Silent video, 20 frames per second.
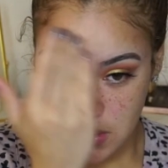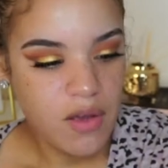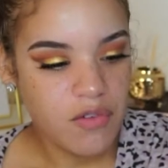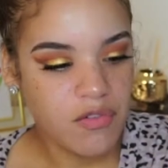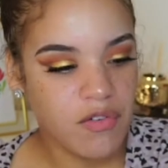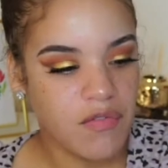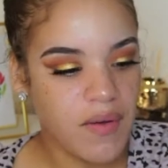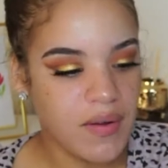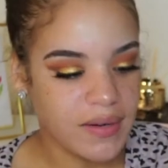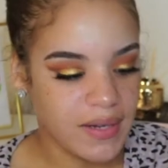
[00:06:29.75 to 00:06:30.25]

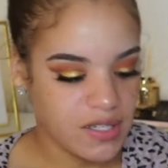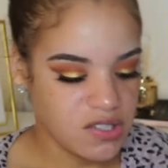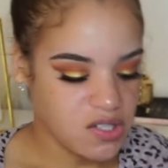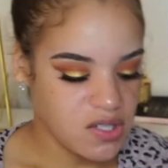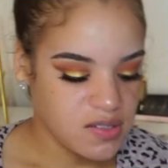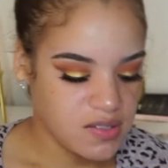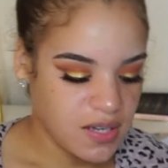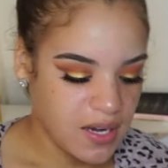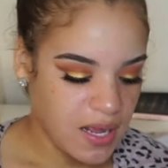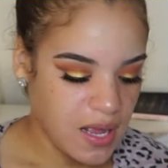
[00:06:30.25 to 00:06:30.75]
For
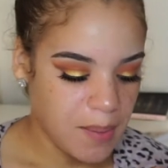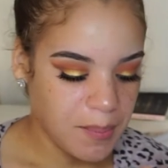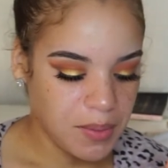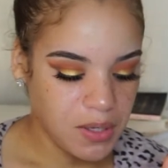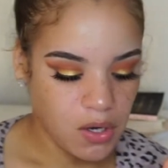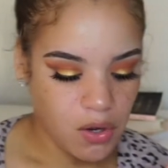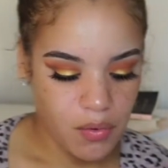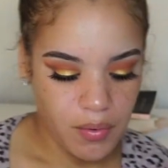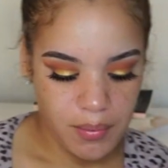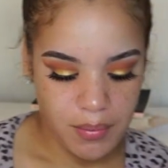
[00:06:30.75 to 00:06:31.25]
foundation today, I'm
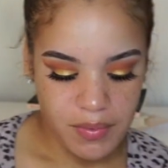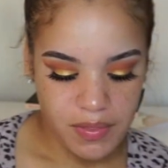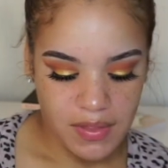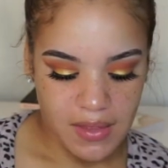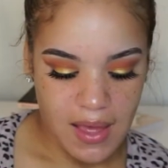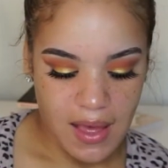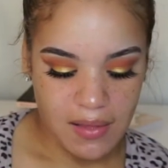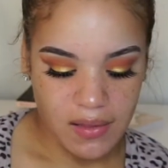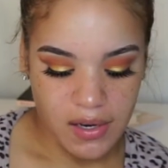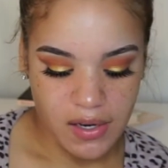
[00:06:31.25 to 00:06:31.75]
going to go in with
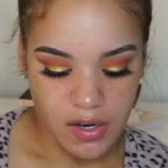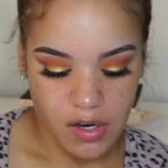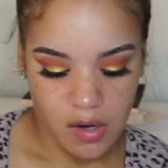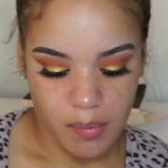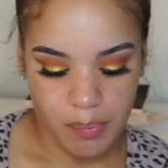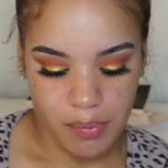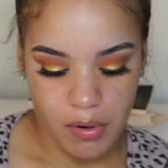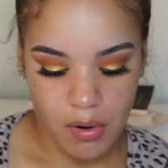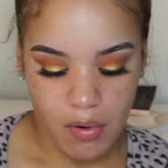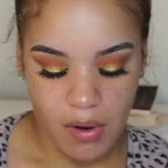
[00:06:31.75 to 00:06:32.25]
the LA
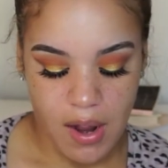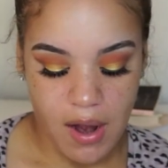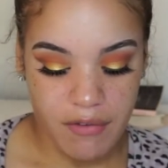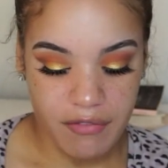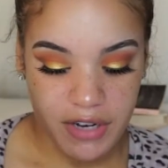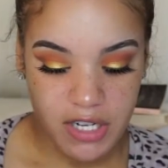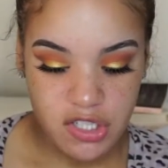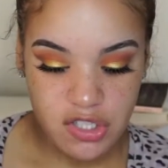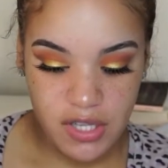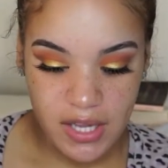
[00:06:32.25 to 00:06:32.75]
Girl Pro
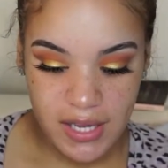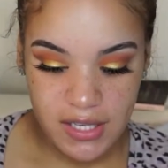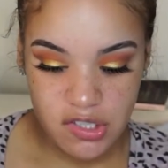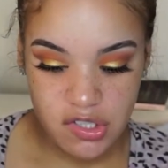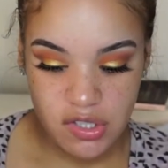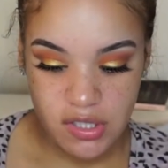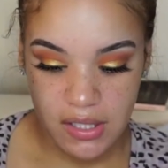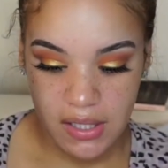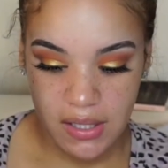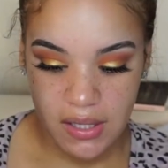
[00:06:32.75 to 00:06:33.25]
Coverage
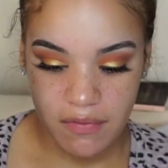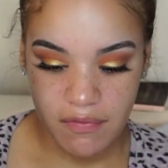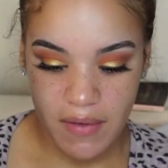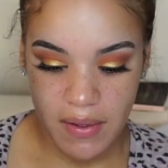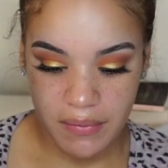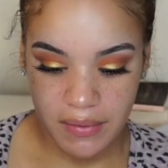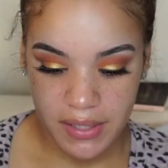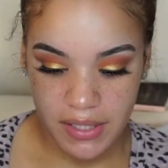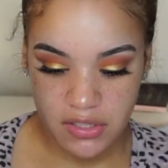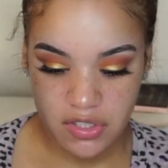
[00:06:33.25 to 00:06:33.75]
HD
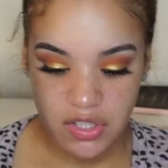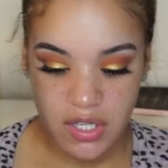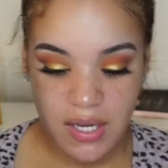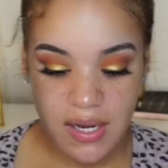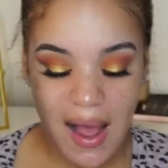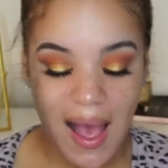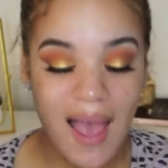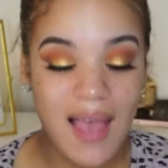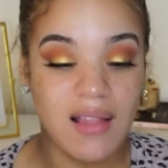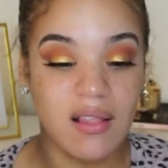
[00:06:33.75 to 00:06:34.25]

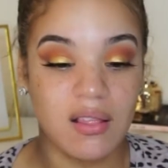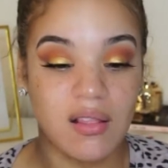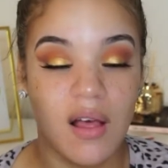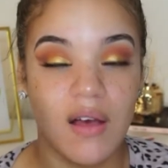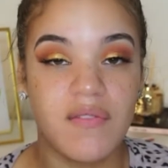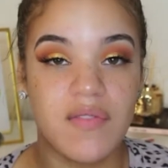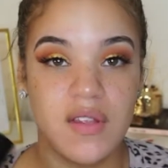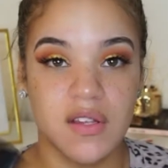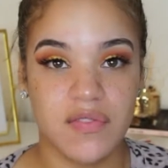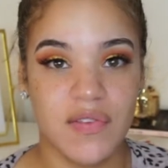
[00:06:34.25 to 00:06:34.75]
foundation. I
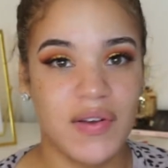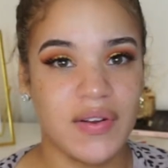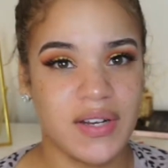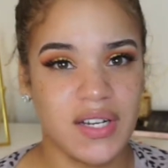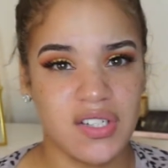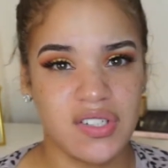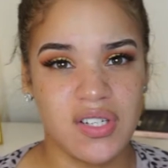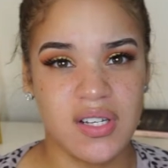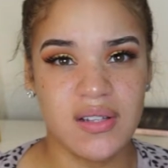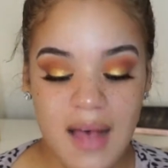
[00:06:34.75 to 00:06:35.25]
love this
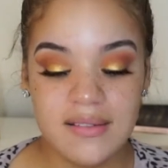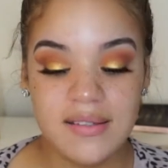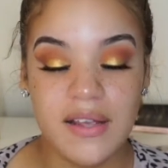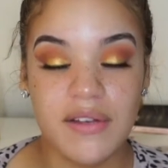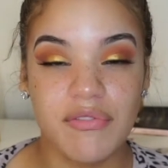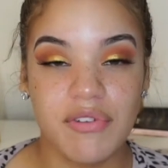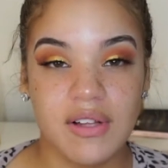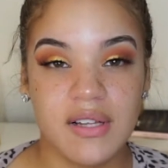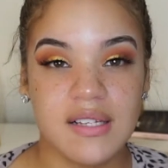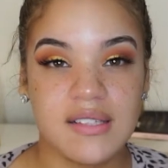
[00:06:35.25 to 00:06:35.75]
foundation. It has
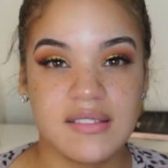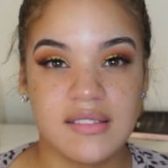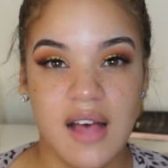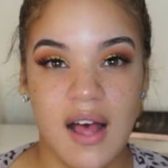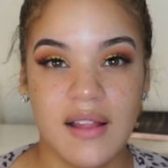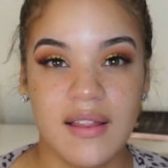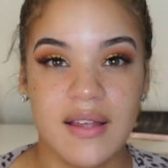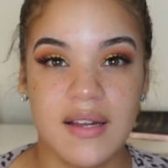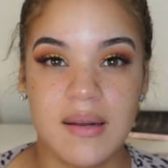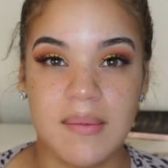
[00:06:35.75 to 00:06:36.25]
a really
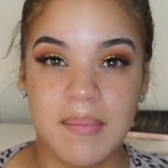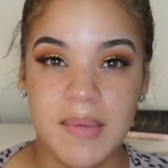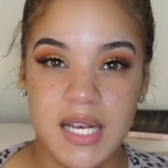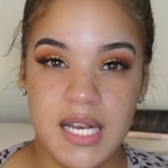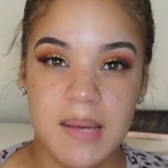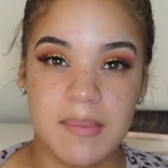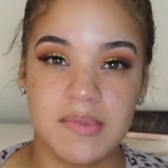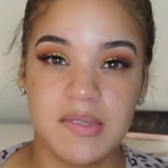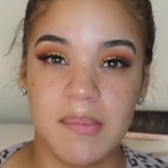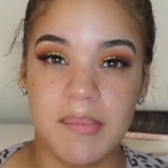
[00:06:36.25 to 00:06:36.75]
solid
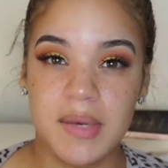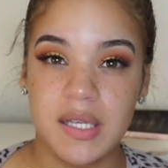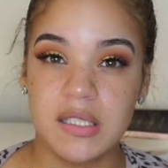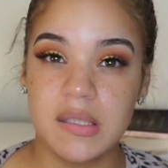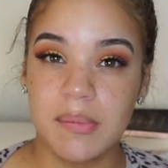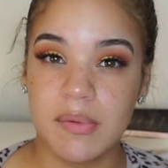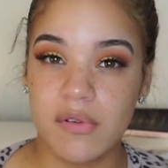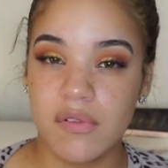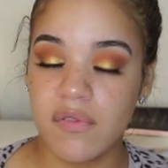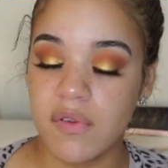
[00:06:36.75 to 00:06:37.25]
medium to
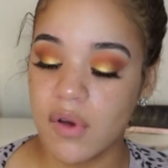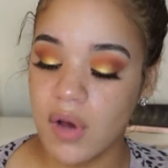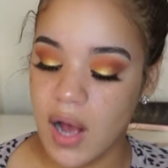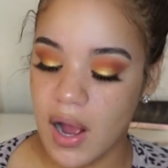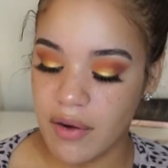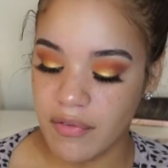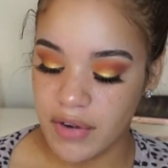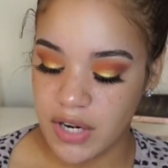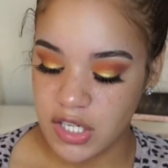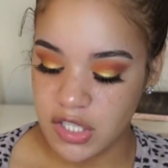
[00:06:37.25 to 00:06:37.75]
buildable full
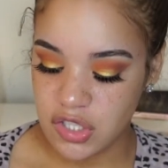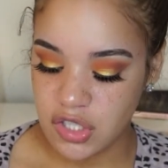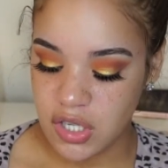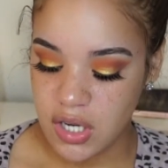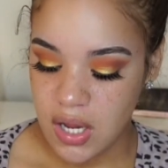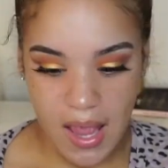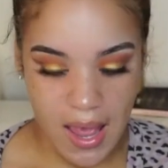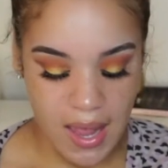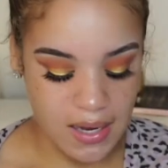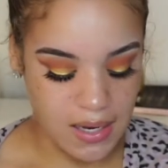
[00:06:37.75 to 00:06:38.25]
coverage,
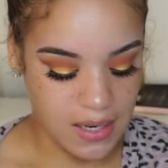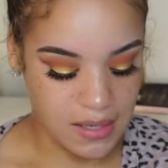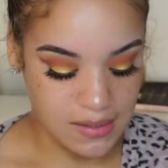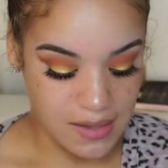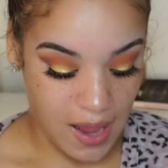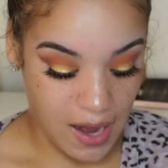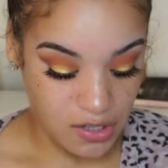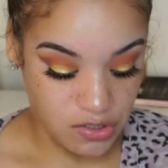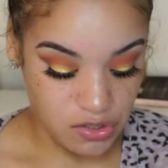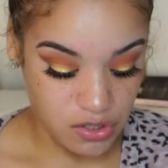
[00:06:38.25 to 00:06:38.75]
and it's
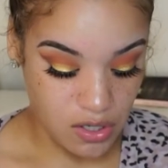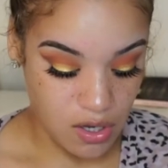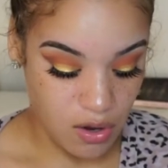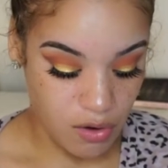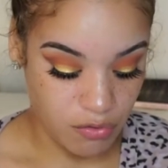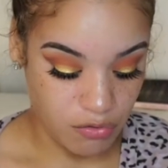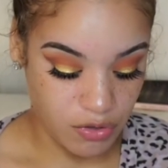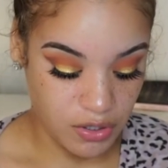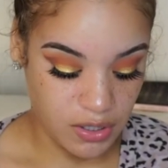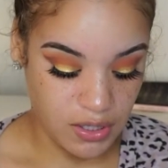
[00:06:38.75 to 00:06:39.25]
actually
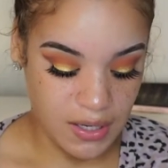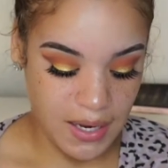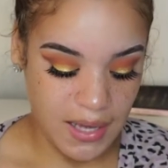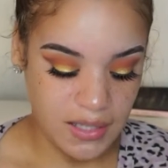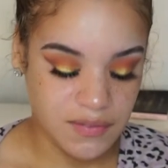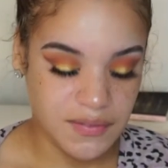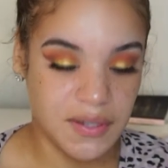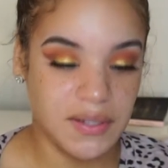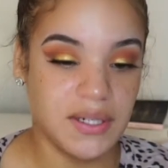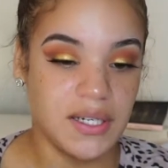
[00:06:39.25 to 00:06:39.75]
a really
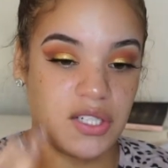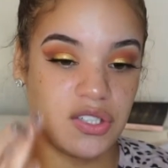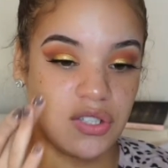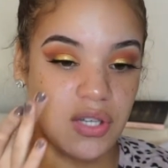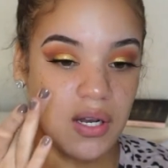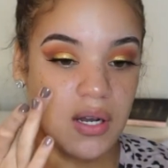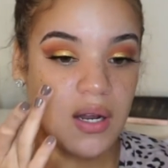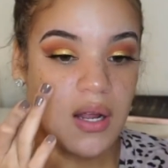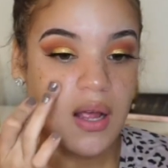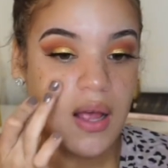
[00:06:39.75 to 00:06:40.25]
nice
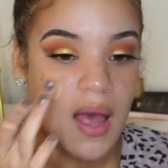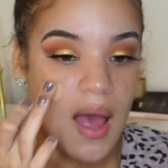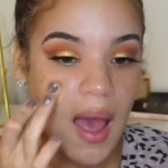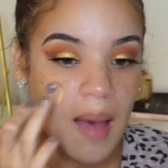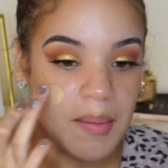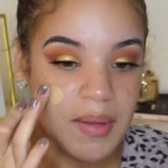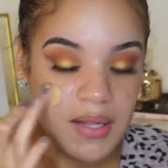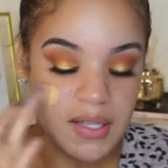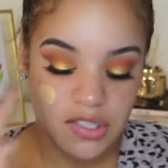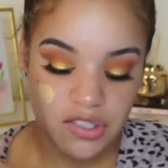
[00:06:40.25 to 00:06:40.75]
foundation.
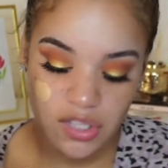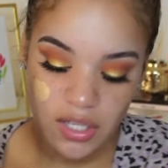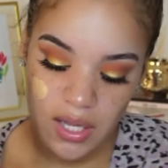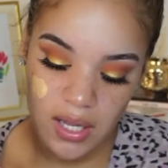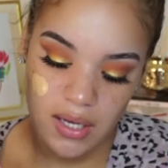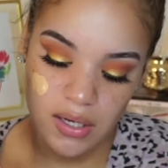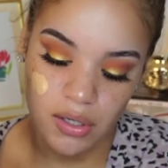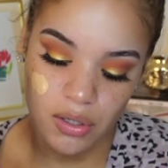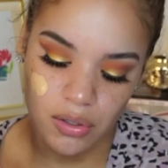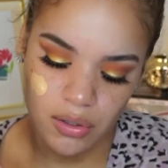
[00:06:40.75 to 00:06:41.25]
I'm in the
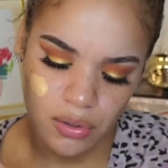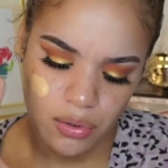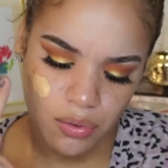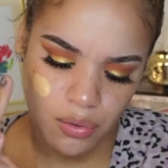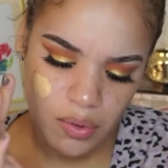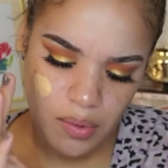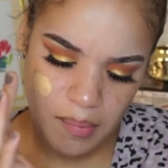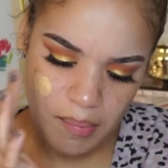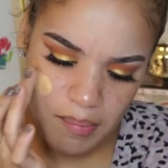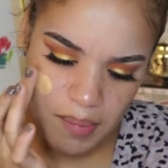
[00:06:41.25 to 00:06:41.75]
shade
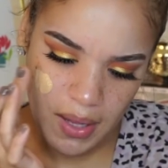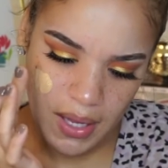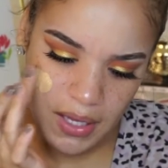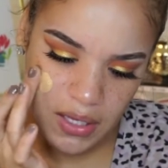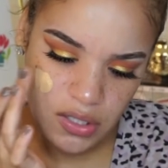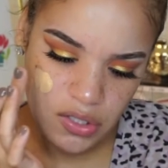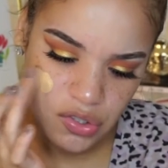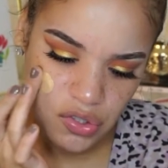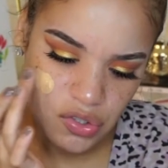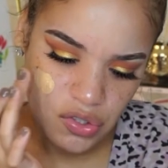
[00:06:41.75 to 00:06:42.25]
Nude
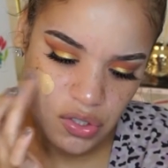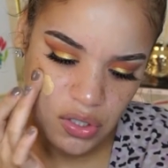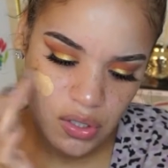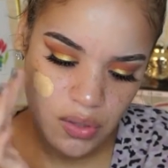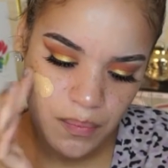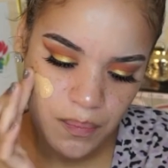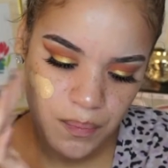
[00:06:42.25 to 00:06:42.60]
Beige.